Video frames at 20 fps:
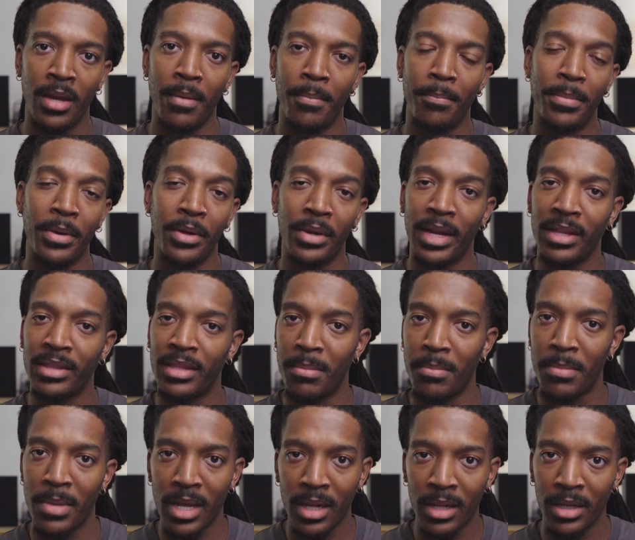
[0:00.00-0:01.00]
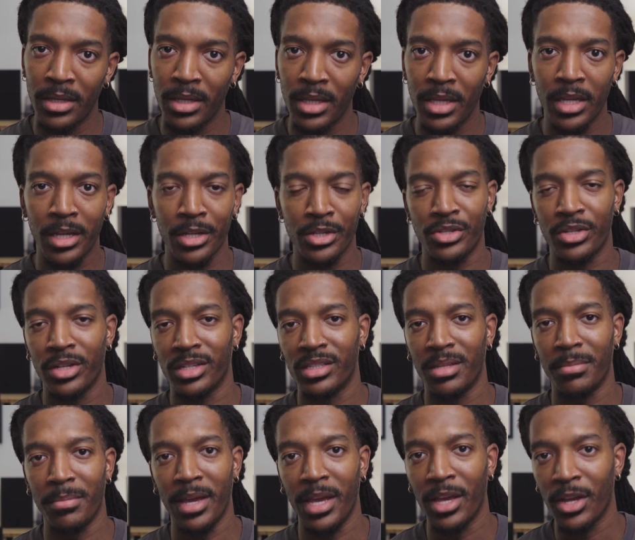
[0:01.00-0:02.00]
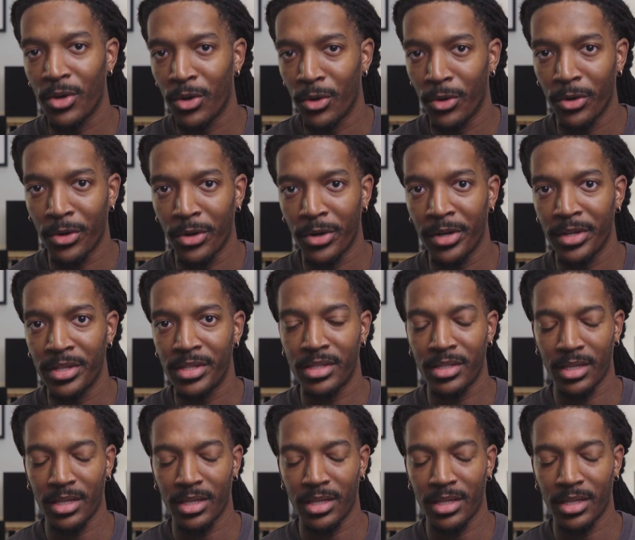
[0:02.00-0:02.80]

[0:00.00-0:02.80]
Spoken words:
build out the melody, construct the main chords,